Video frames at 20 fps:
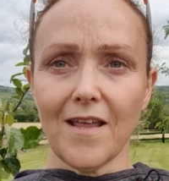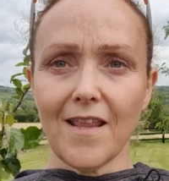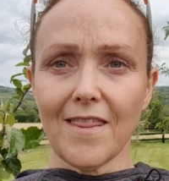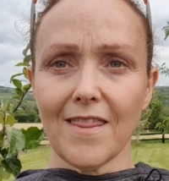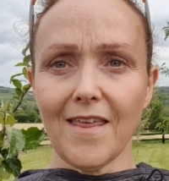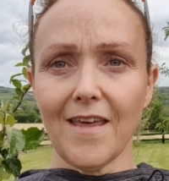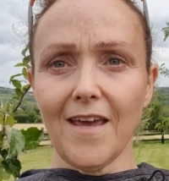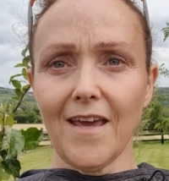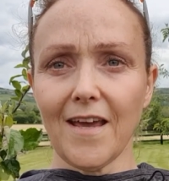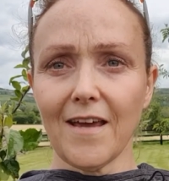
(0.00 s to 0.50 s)

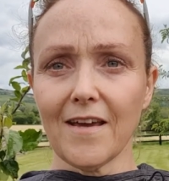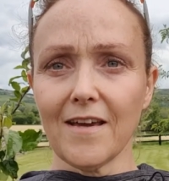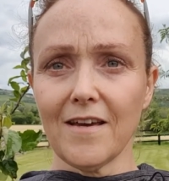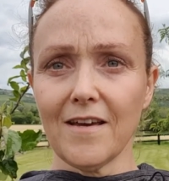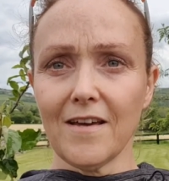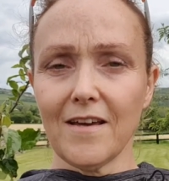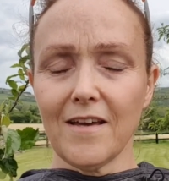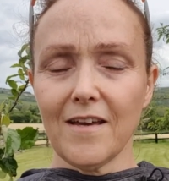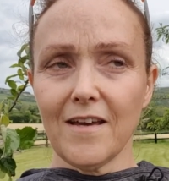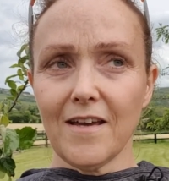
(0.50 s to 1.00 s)
thing,
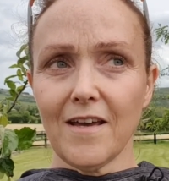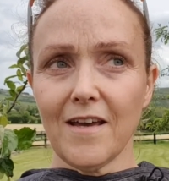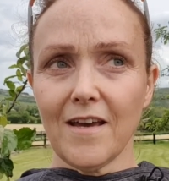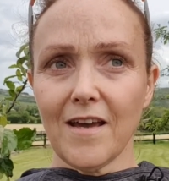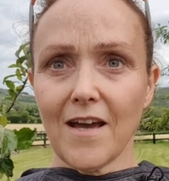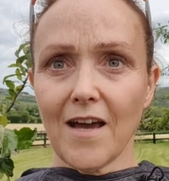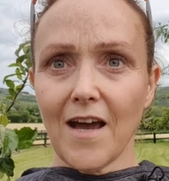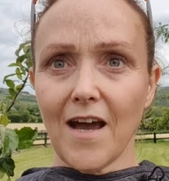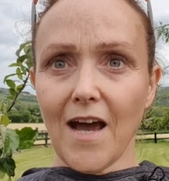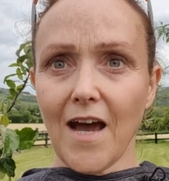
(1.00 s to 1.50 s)

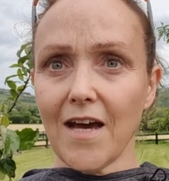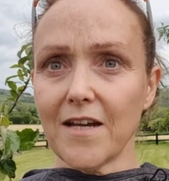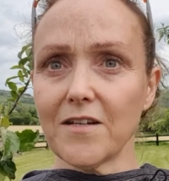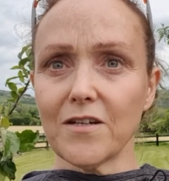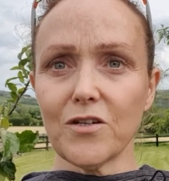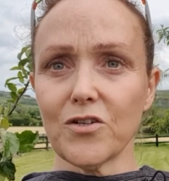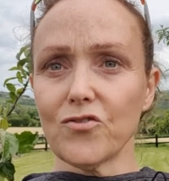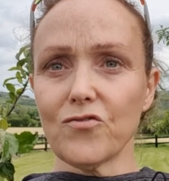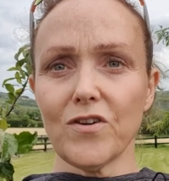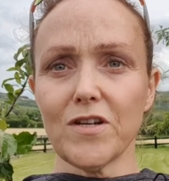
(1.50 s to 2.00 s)
and it
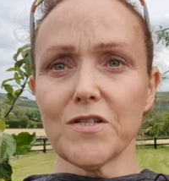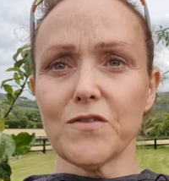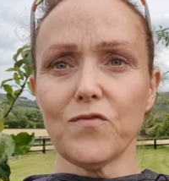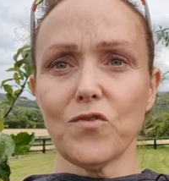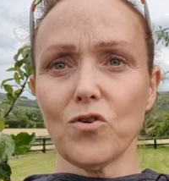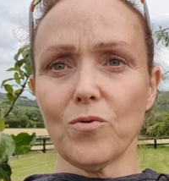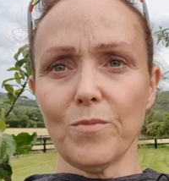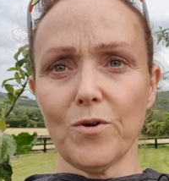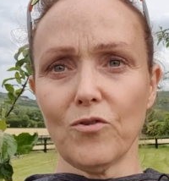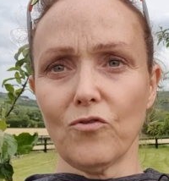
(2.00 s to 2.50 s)
can
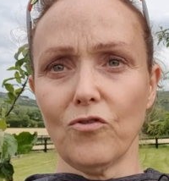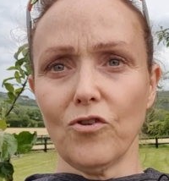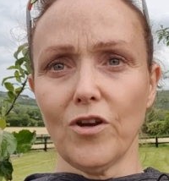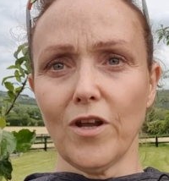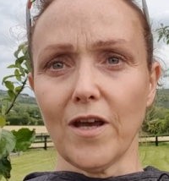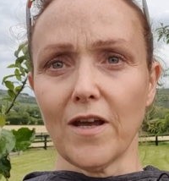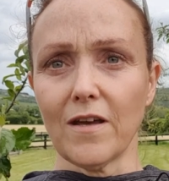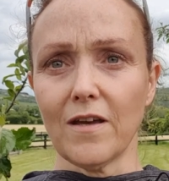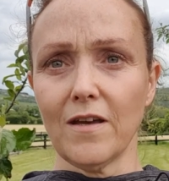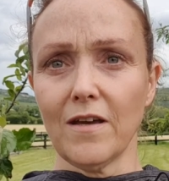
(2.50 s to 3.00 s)
transform your running,